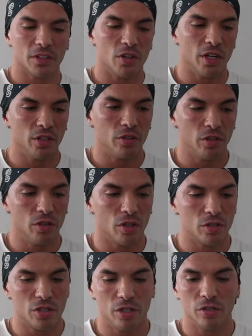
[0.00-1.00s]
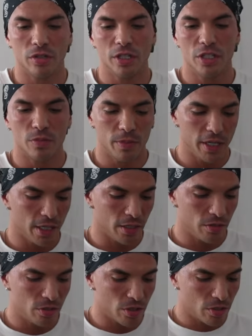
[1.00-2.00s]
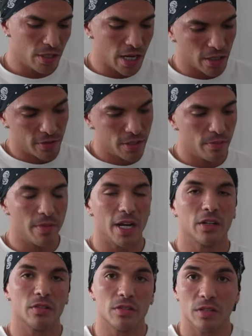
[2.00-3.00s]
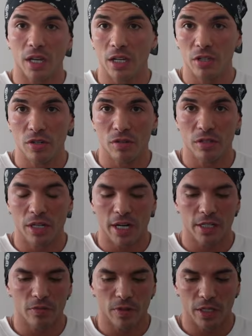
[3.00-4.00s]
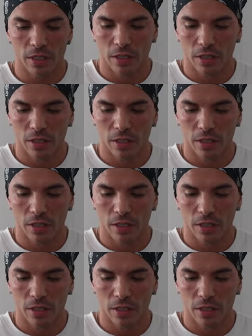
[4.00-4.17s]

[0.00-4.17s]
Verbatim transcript: I'm going to indulge into this meal. You saw calories and macros, catch you on the next one.